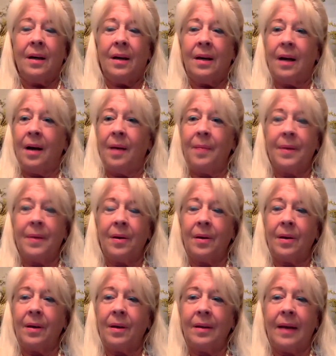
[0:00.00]
um,
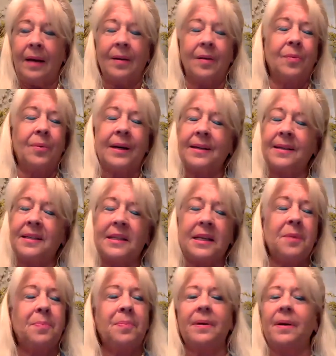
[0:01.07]
what a
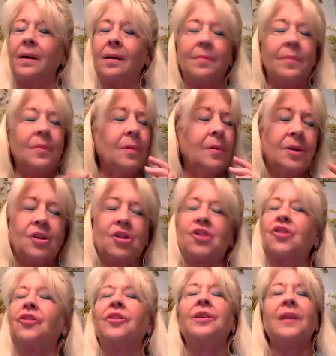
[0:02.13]
deep
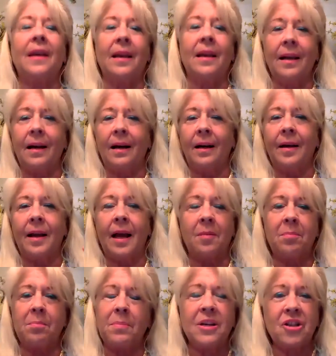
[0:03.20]
journey
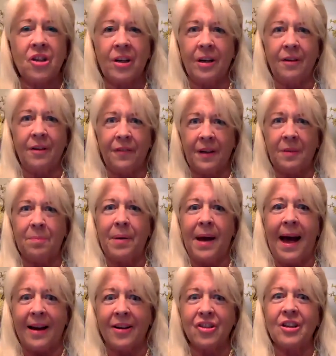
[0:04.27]
and mission of
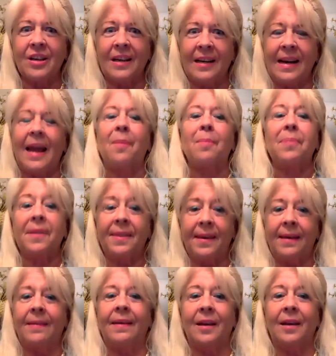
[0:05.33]
compassion and
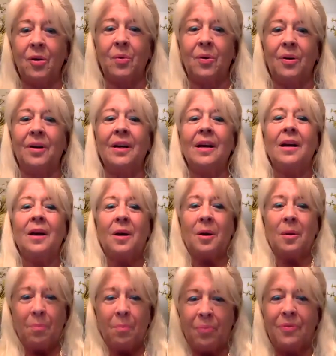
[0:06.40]
empathy that you were
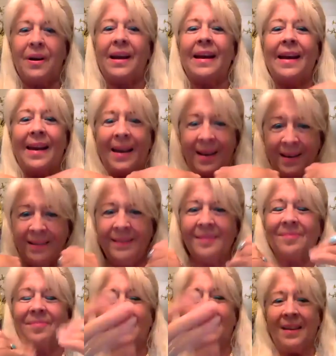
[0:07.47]
bringing,
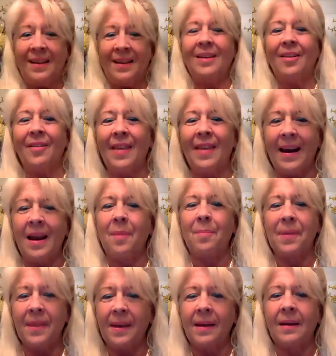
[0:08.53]
that
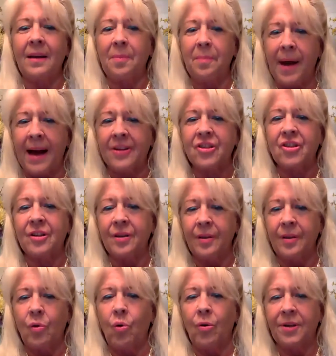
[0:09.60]
empathy and compassion to
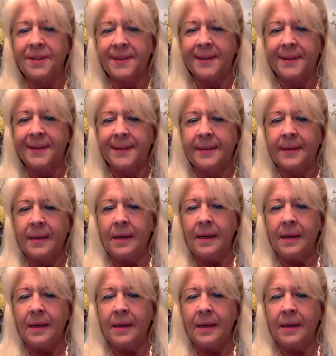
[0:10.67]
the horses,